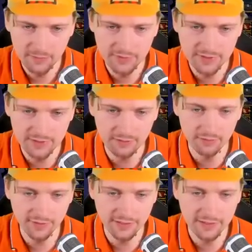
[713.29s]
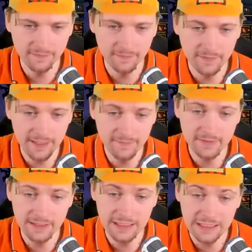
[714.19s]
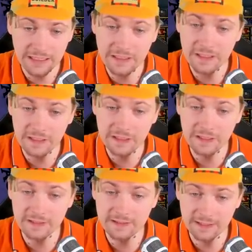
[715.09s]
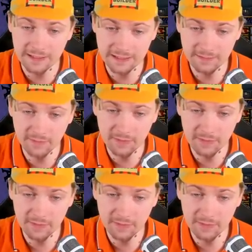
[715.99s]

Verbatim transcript: because this is all that I've left inside